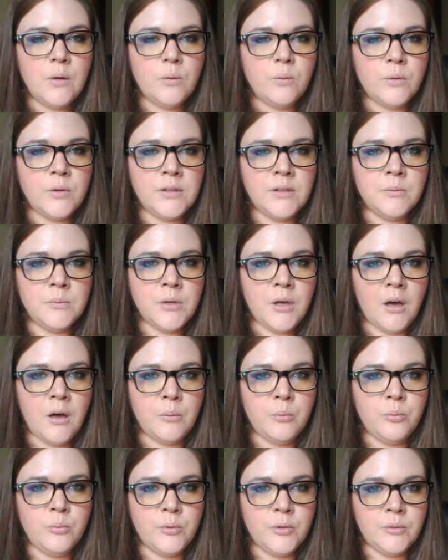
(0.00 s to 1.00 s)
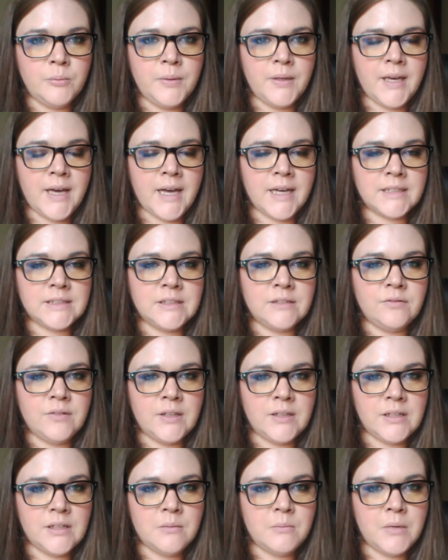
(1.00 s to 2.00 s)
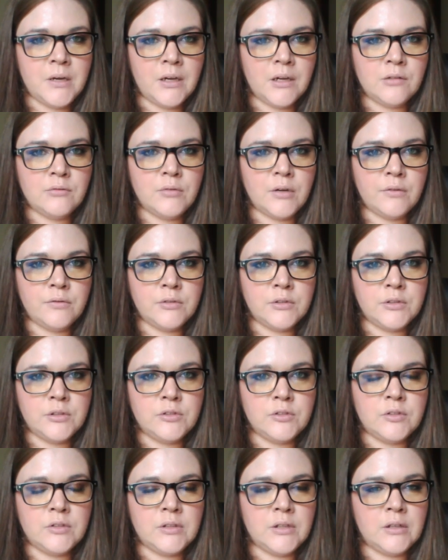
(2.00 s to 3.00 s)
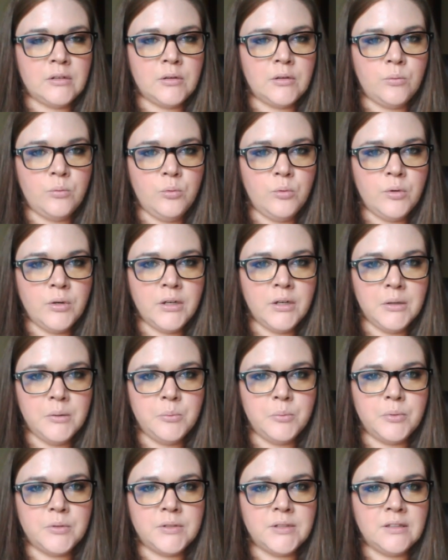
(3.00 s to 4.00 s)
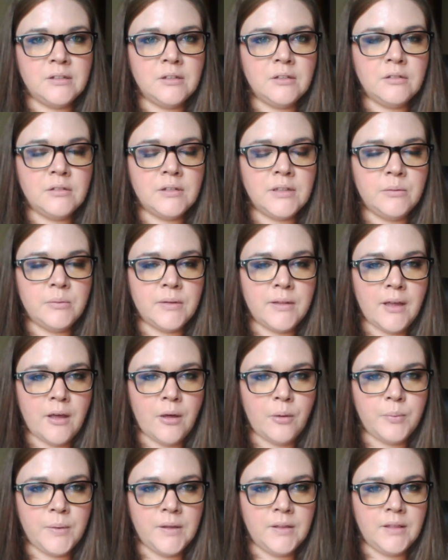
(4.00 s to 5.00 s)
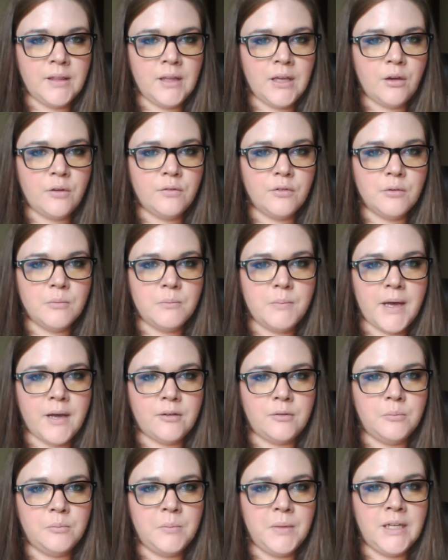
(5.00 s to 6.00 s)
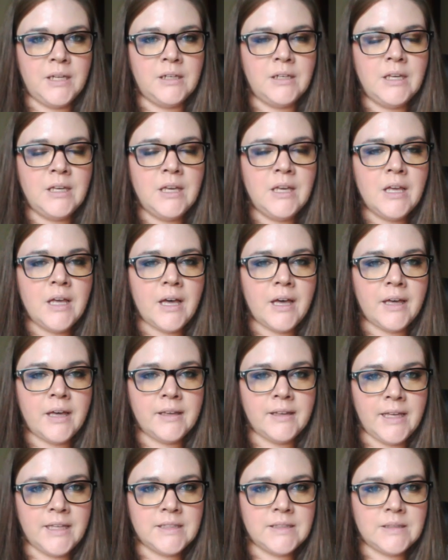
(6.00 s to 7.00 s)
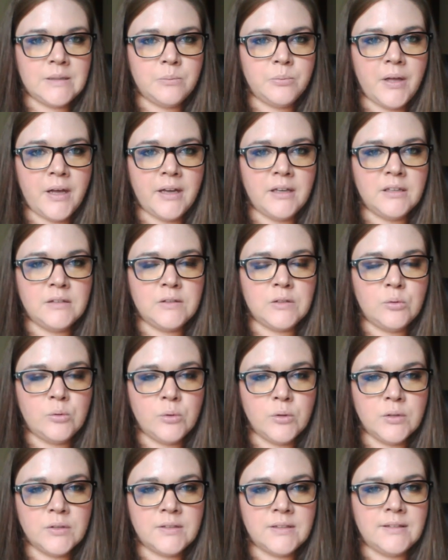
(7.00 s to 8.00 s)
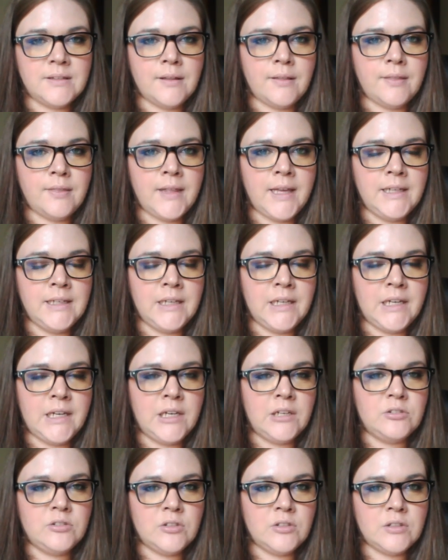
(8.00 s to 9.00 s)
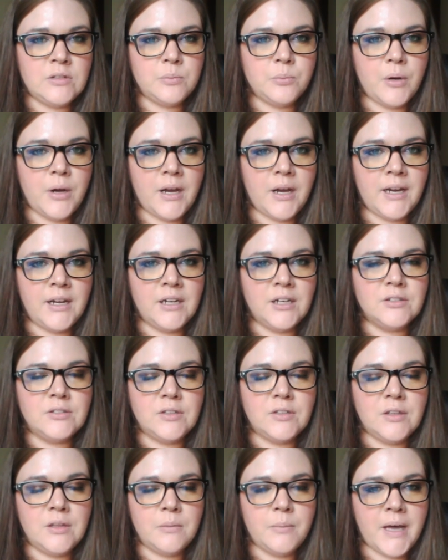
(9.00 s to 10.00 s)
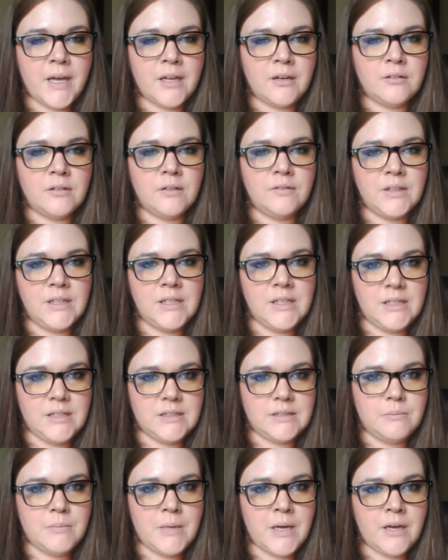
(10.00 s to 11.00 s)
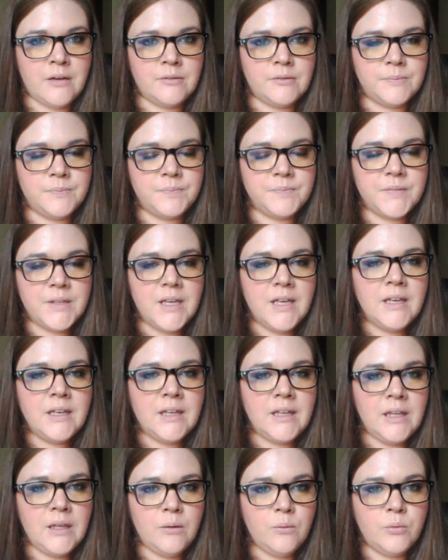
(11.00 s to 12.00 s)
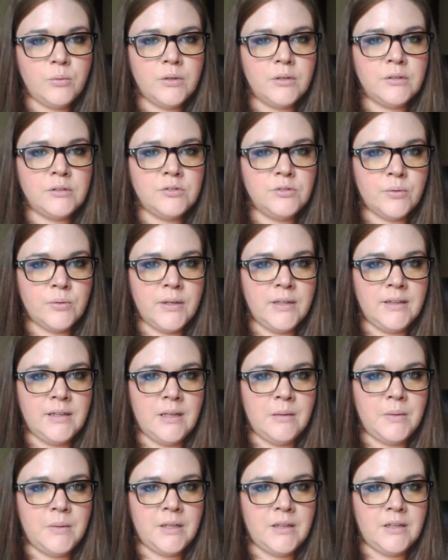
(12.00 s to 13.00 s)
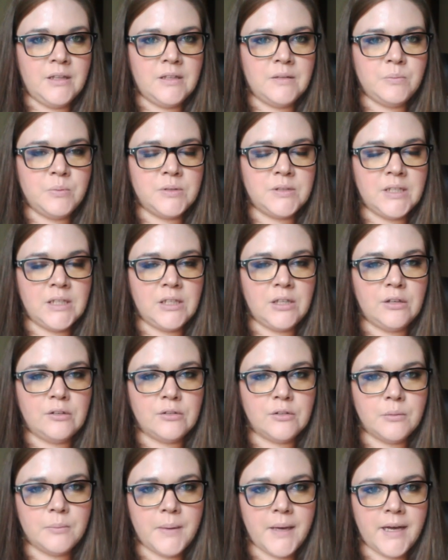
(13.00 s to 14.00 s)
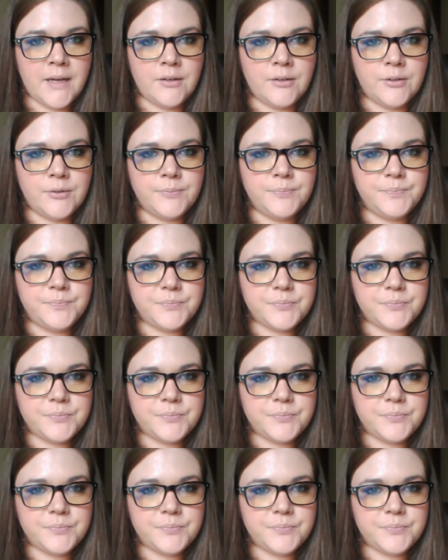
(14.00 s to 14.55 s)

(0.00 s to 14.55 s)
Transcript: William Cobb will be active in the American Revolutionary War, particularly with helping the Over Mountain men gain supplies and horses that they needed just prior to the Battle of Kings Mountain. He will join them in this particular battle.